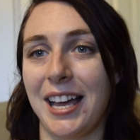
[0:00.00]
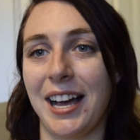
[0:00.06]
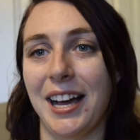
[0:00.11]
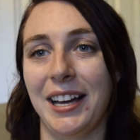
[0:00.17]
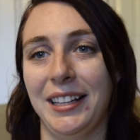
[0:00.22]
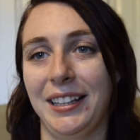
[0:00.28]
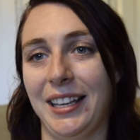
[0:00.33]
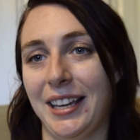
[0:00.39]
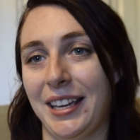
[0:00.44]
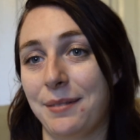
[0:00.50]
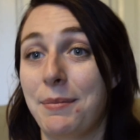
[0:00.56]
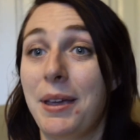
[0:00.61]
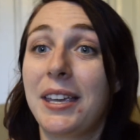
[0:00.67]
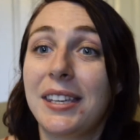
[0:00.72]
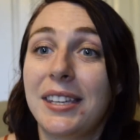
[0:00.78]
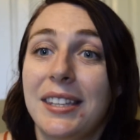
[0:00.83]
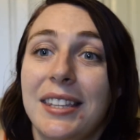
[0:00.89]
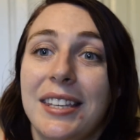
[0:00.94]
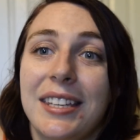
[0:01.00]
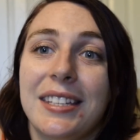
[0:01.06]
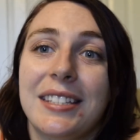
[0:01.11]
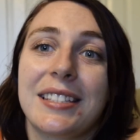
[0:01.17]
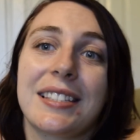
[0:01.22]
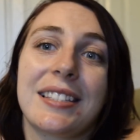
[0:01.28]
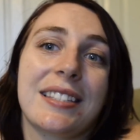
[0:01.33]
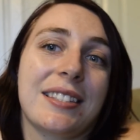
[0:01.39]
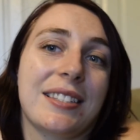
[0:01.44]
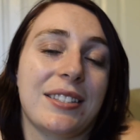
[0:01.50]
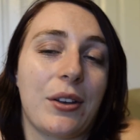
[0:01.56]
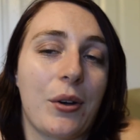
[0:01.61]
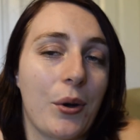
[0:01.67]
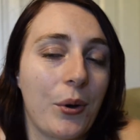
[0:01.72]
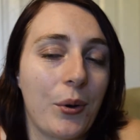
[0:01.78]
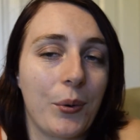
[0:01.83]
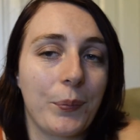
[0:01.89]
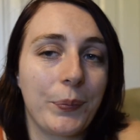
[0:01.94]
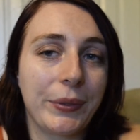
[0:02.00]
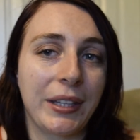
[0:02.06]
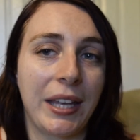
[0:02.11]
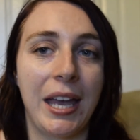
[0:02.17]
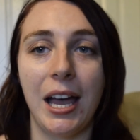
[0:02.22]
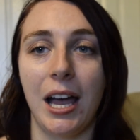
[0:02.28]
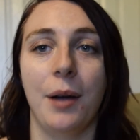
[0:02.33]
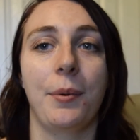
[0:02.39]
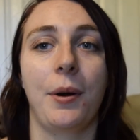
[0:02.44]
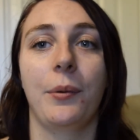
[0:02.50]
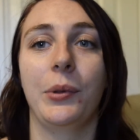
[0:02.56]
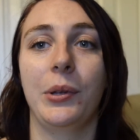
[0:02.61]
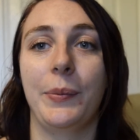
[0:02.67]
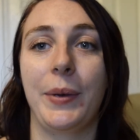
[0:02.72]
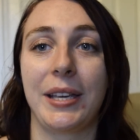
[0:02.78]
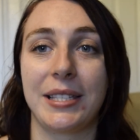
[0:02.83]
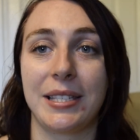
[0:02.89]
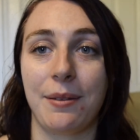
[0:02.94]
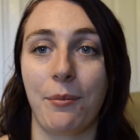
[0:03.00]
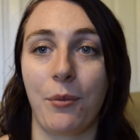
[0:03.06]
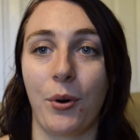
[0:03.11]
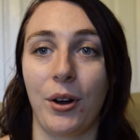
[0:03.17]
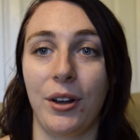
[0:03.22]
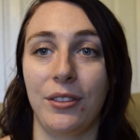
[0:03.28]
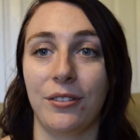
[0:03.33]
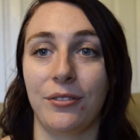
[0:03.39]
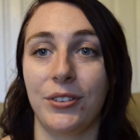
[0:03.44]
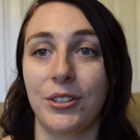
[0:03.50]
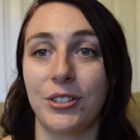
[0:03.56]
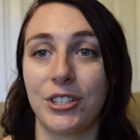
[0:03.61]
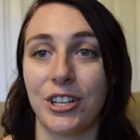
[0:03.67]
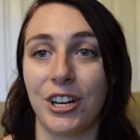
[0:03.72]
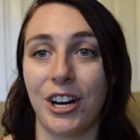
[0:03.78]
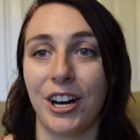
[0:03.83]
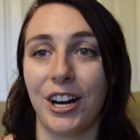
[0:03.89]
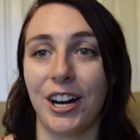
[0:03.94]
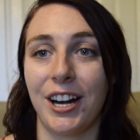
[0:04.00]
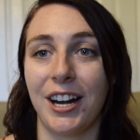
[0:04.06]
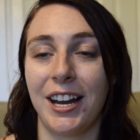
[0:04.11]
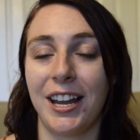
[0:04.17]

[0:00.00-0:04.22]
I like making these, so I'll probably make some more in the future.